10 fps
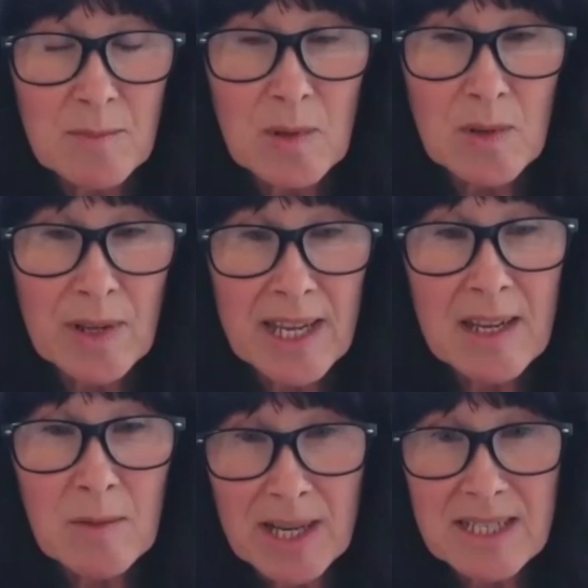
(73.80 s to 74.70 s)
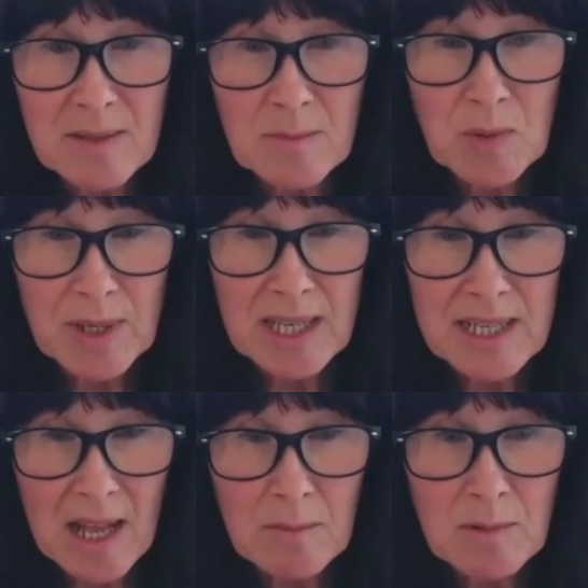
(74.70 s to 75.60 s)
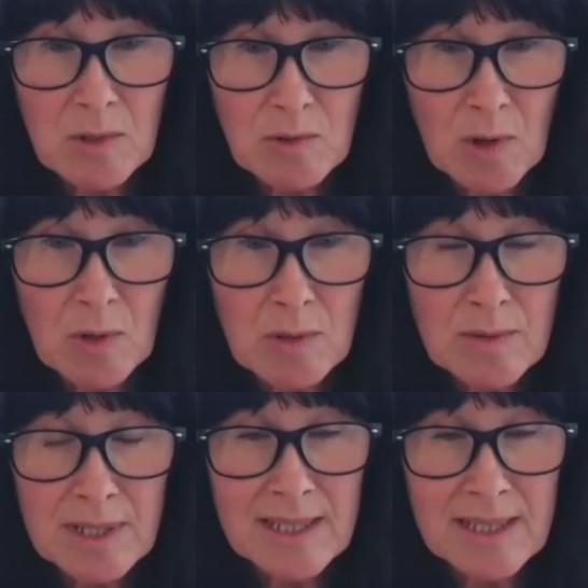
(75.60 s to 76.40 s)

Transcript: looking at ways in which we could help control